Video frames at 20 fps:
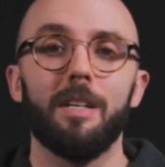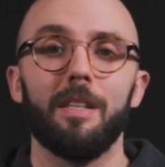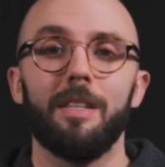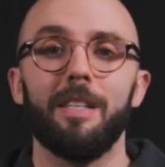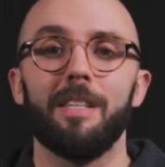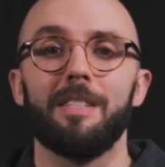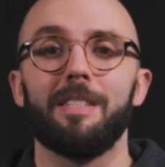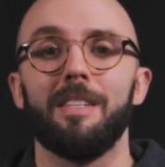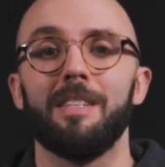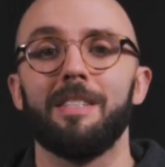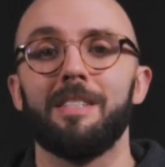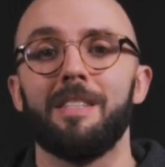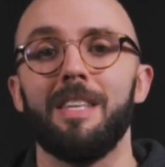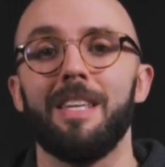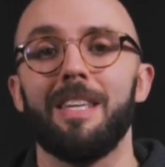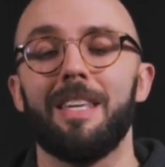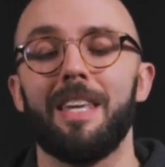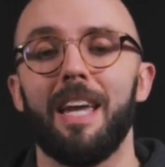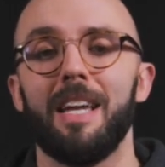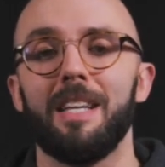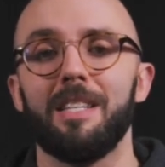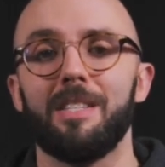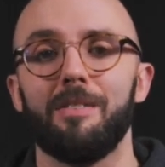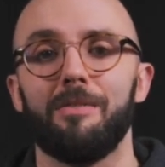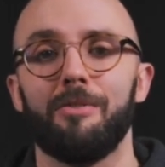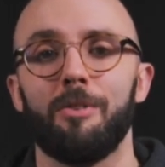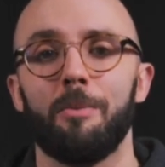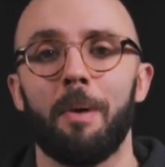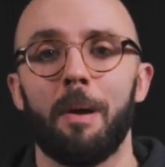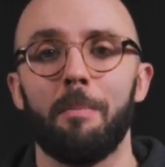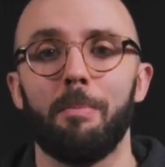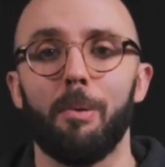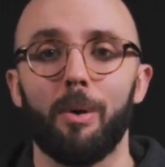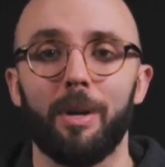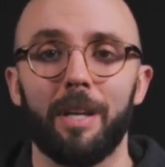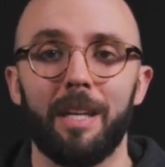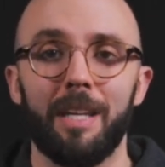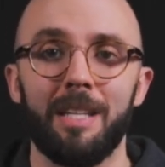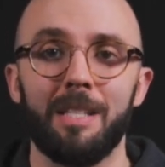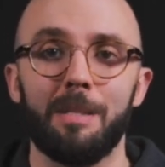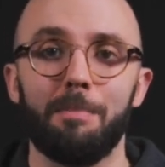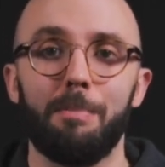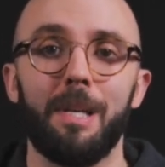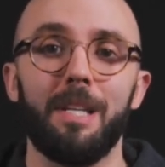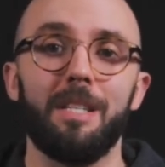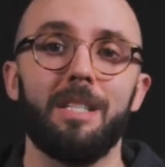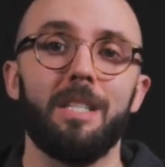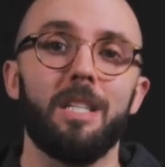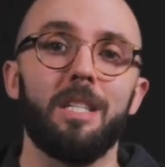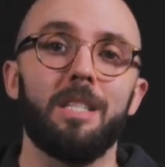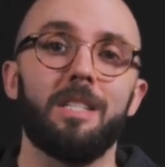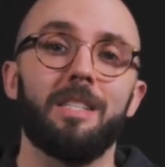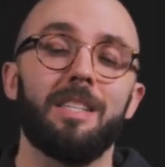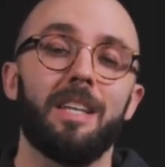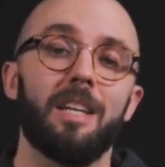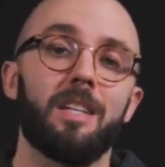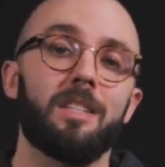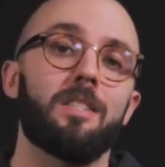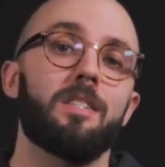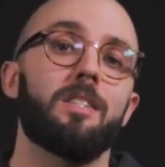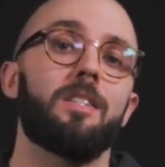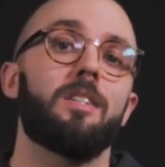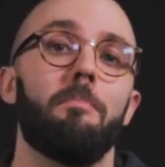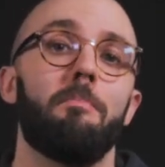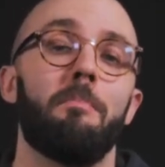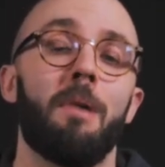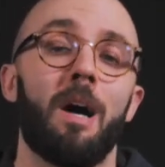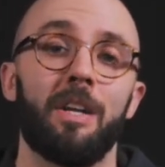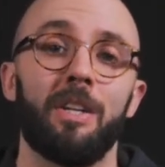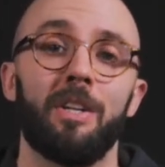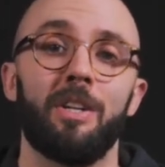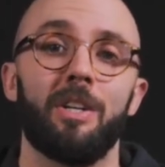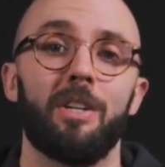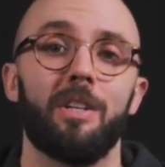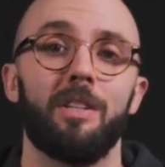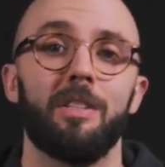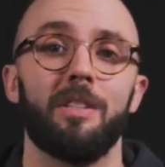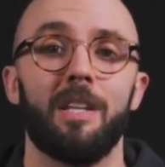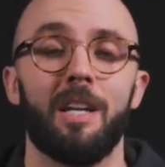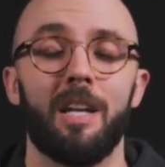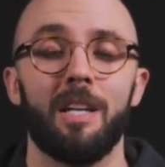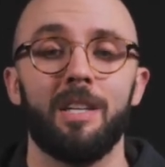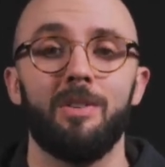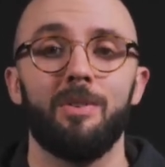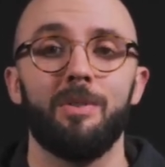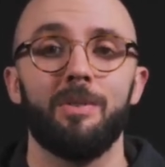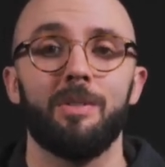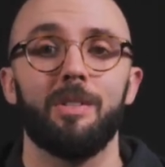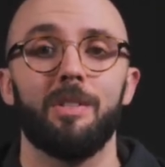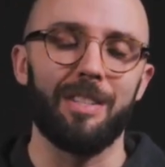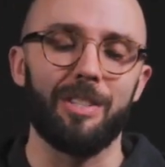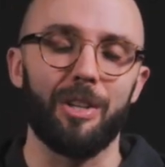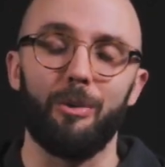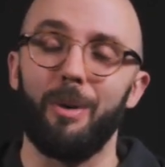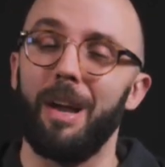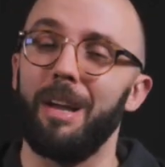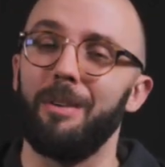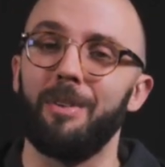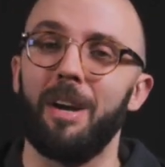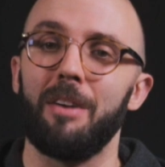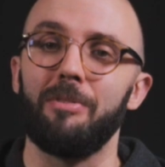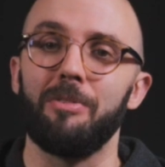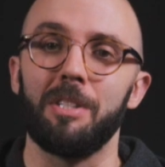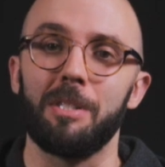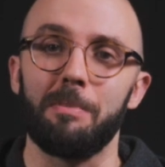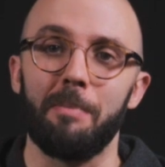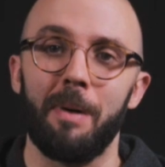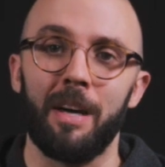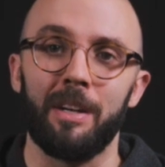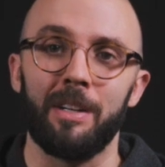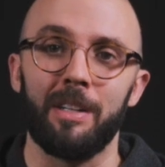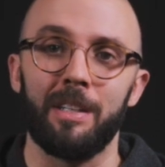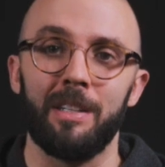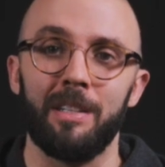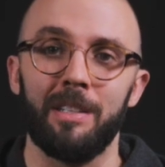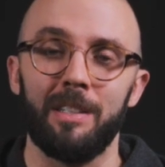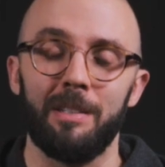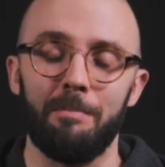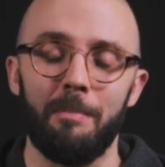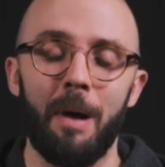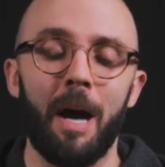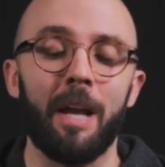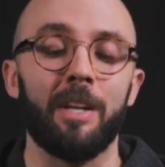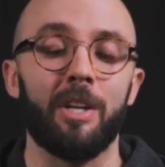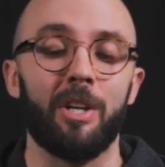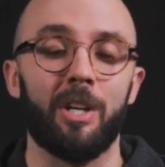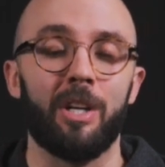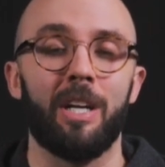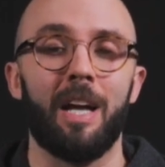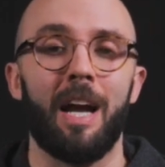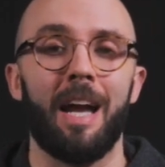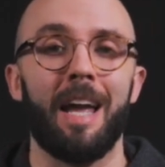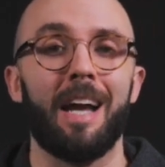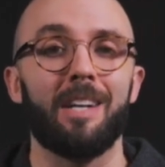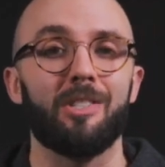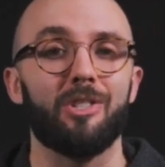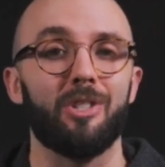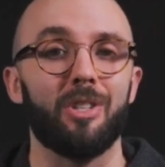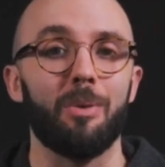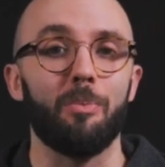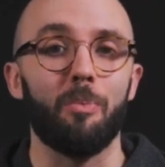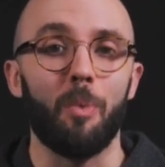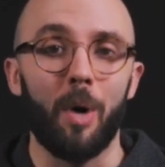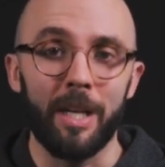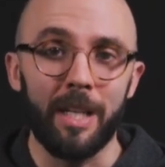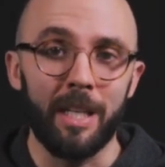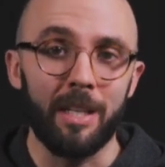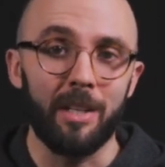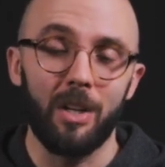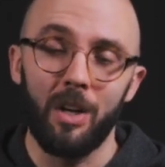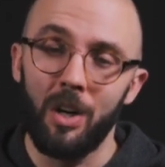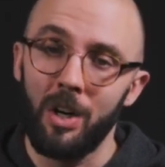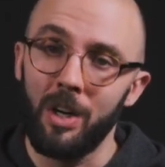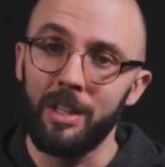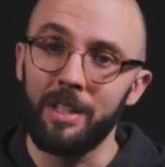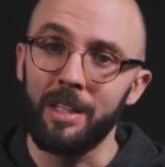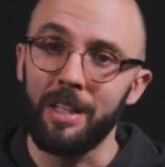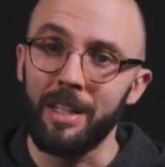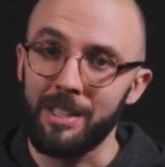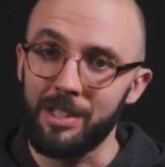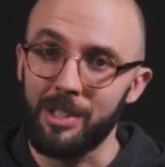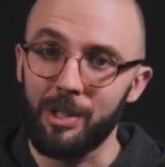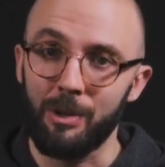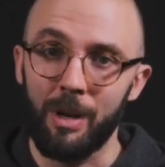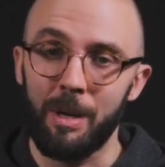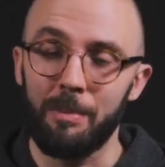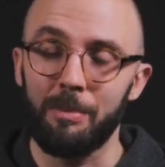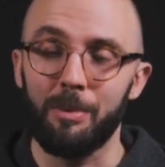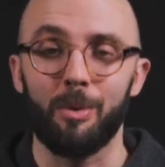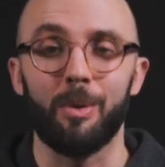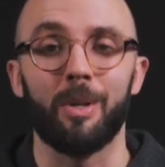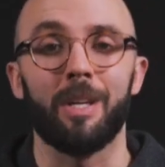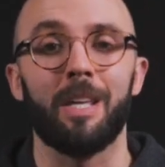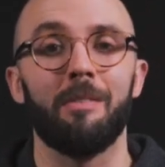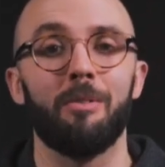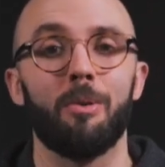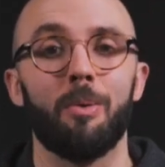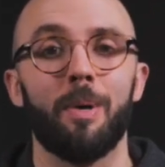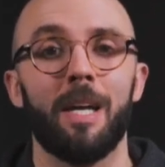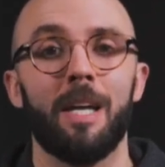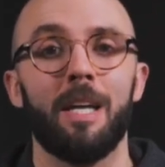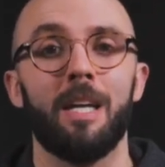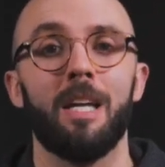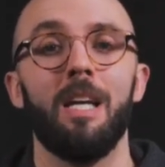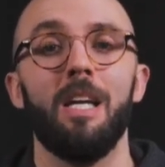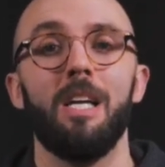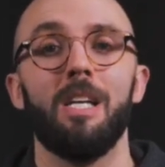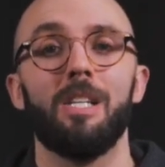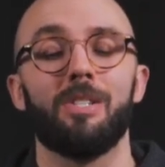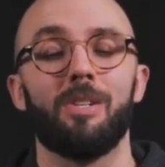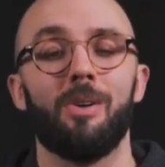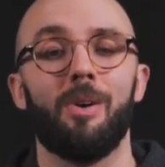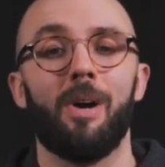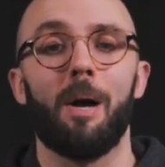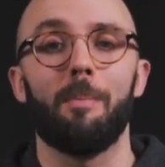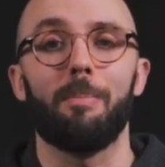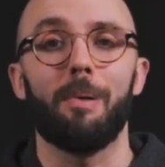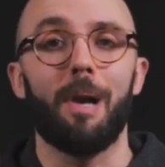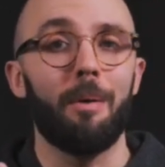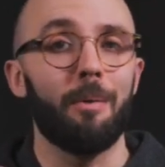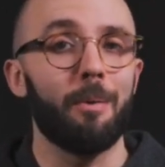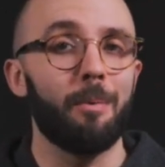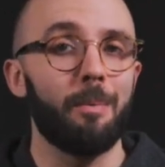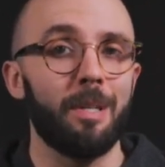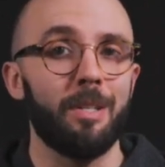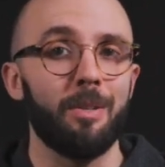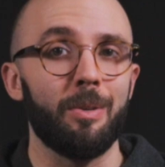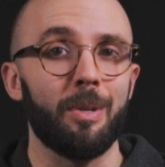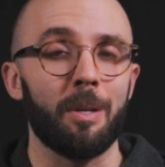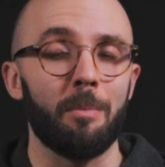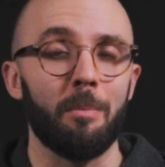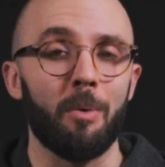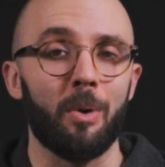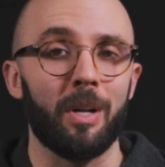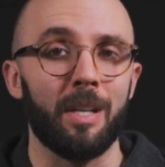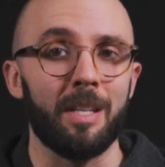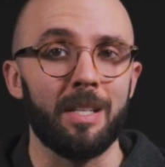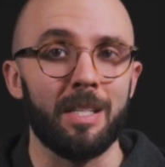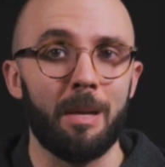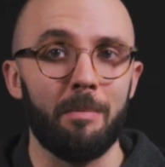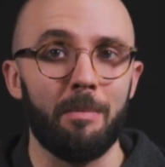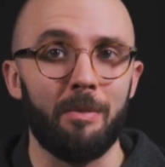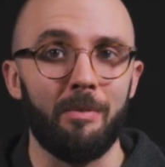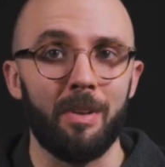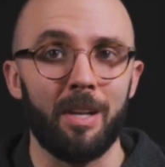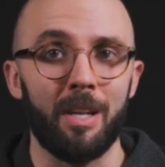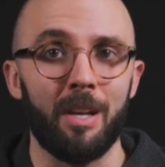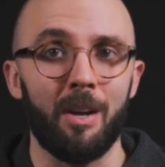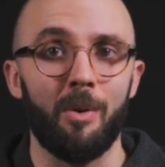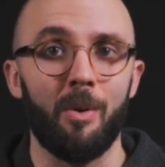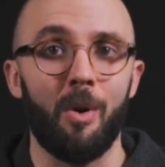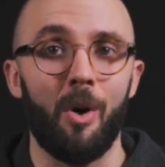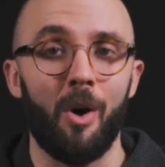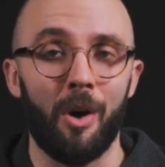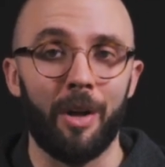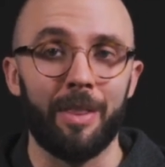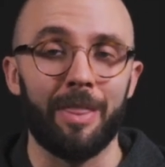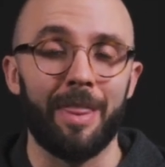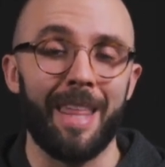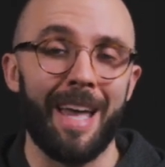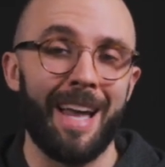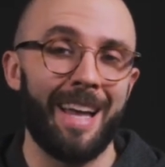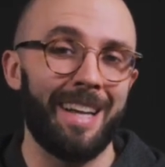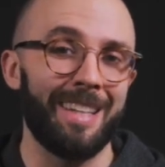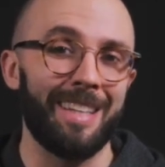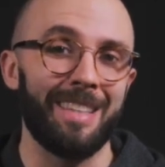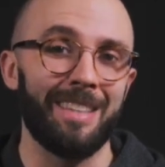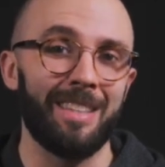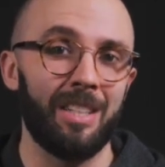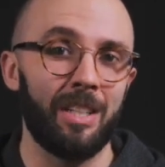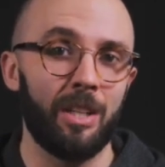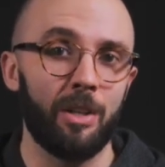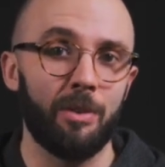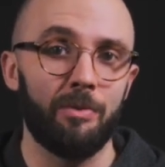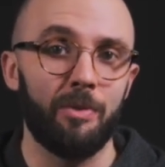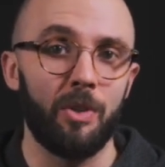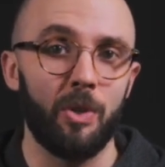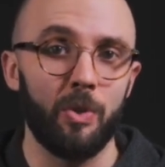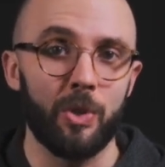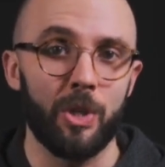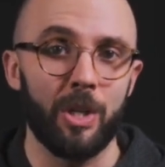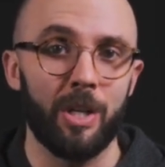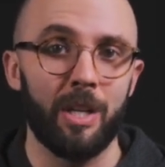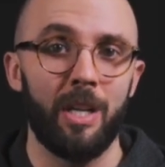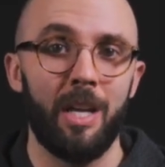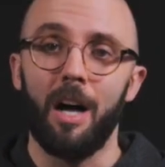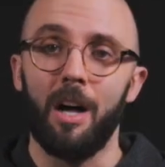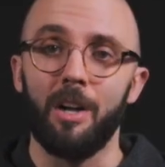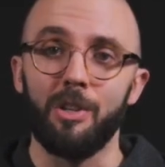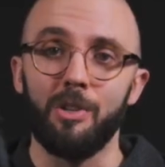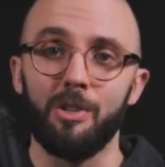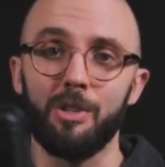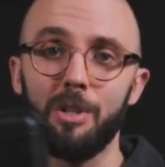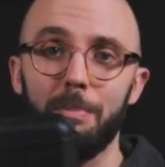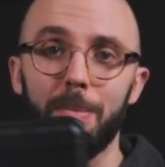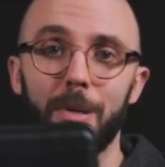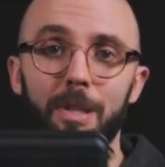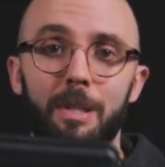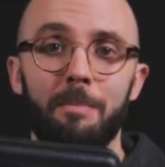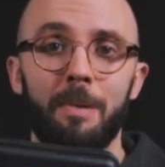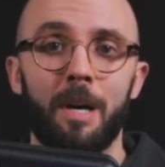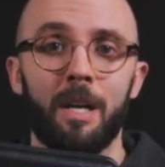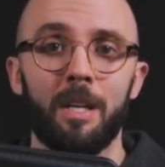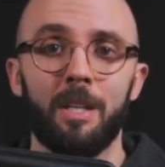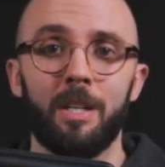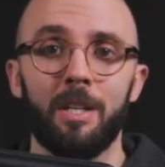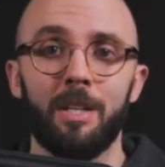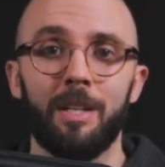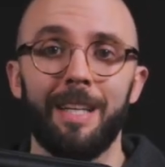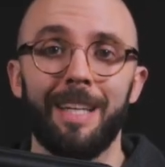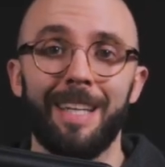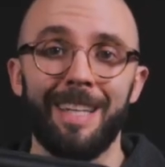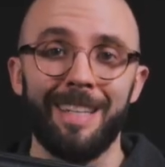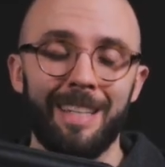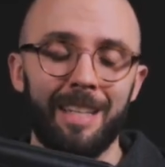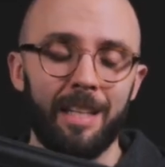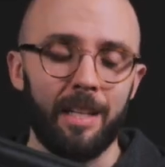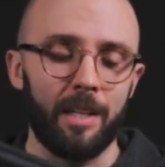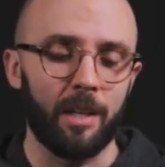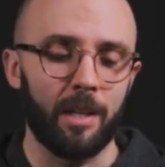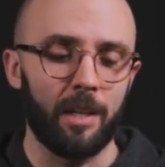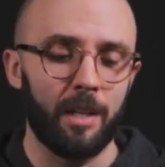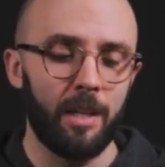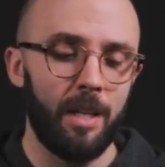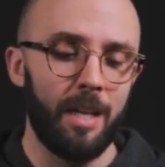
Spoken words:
This is the case for my Portkeys PT6 monitor that I use. It's a great reference monitor. I actually won it on Instagram through a giveaway, so I'll probably be doing a more in-depth video on that in the near future. I'll usually put the monitor in here,